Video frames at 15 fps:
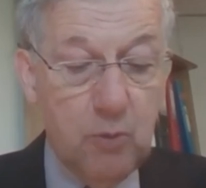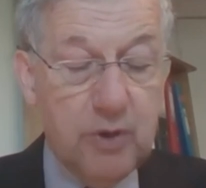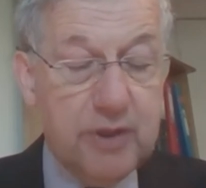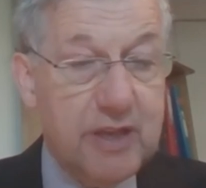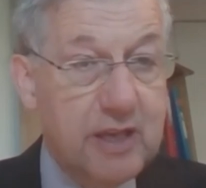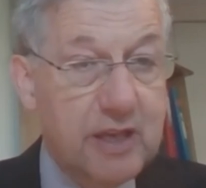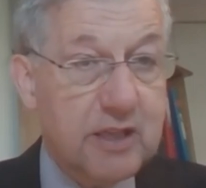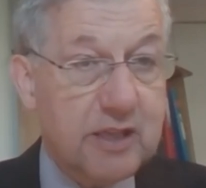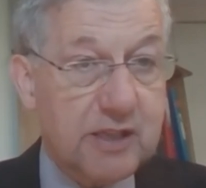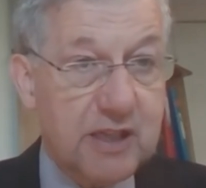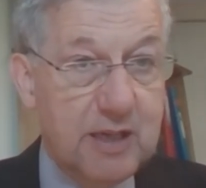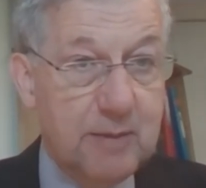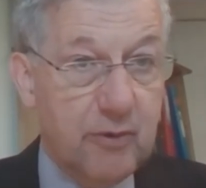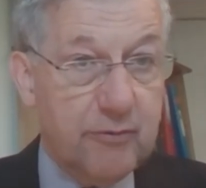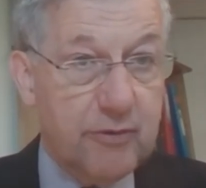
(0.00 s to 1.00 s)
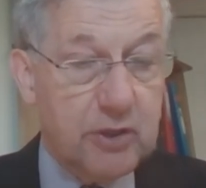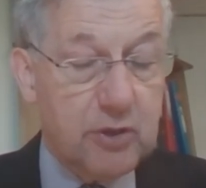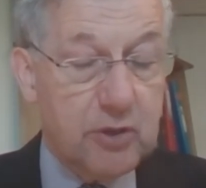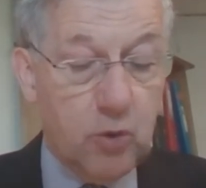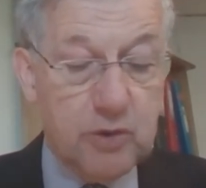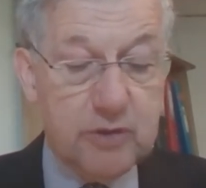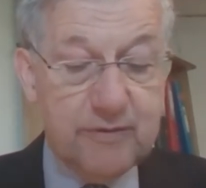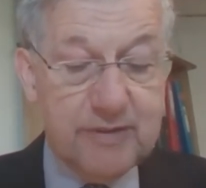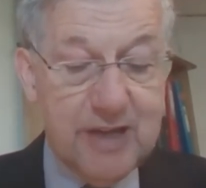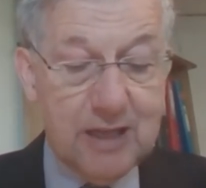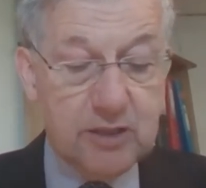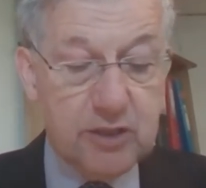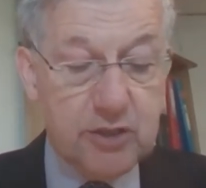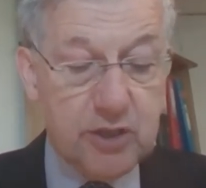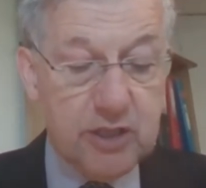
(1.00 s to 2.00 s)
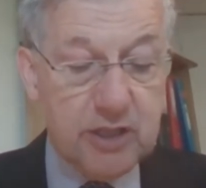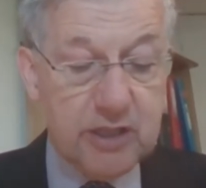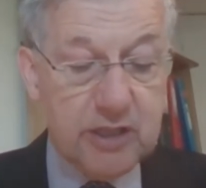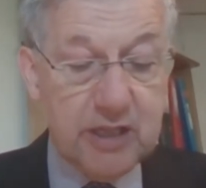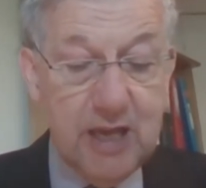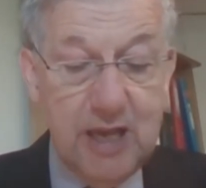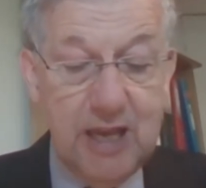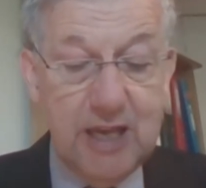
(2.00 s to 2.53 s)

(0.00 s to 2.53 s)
within the scheme of the tort of negligence